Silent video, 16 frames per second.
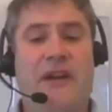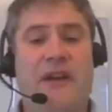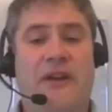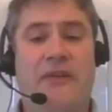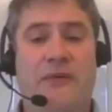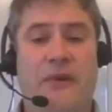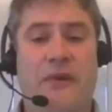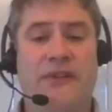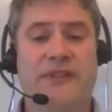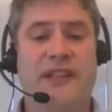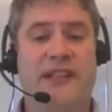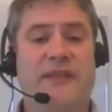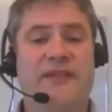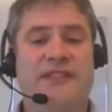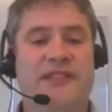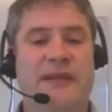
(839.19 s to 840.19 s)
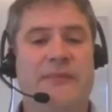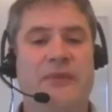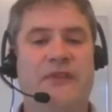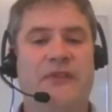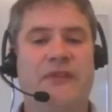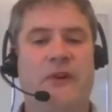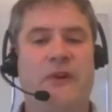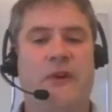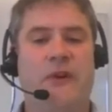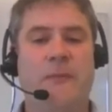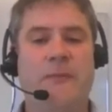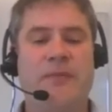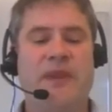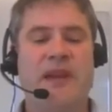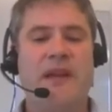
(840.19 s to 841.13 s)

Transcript: you know, honestly never seen before